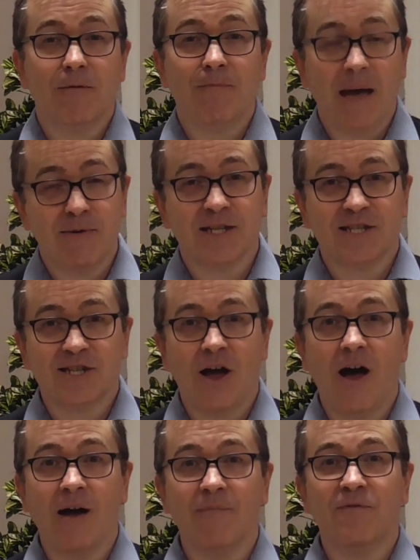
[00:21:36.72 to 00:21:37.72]
Maybe it's
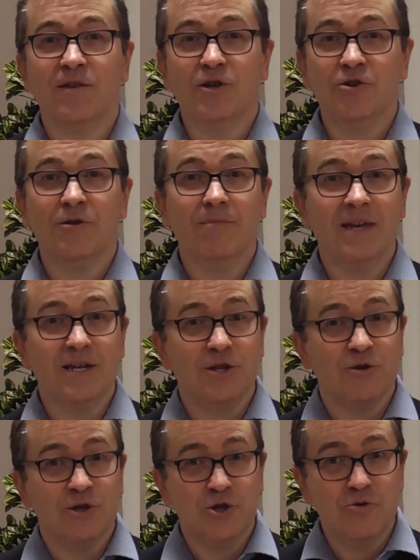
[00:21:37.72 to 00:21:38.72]
time for you to
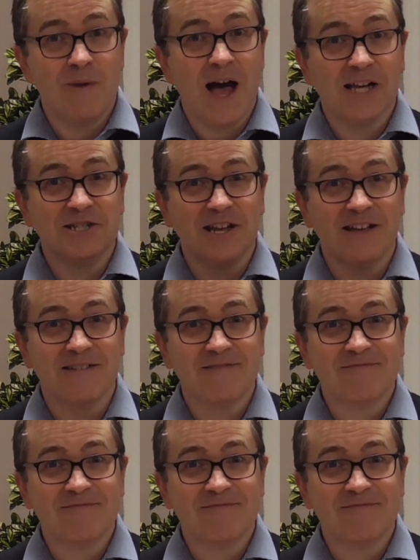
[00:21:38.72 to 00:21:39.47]
meet your new master.